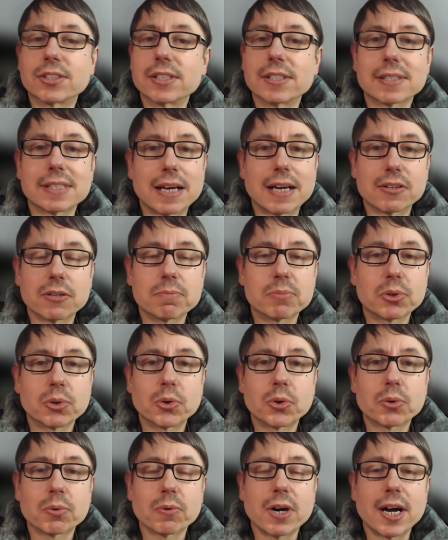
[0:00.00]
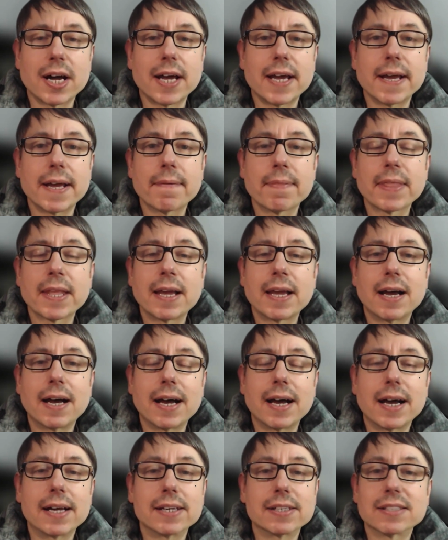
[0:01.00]
She sang on Broadway
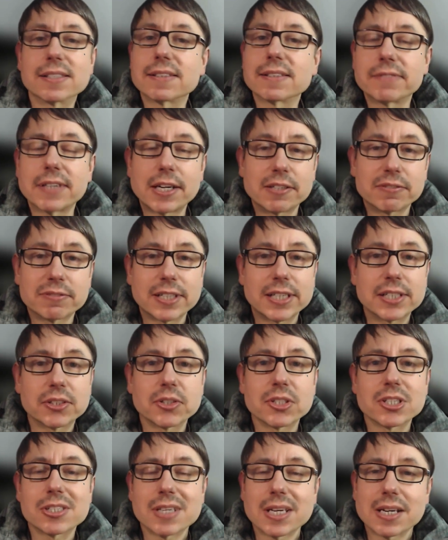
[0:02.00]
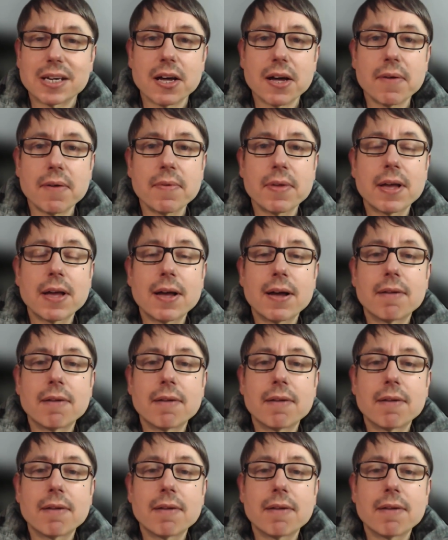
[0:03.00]
and she's a very good singer.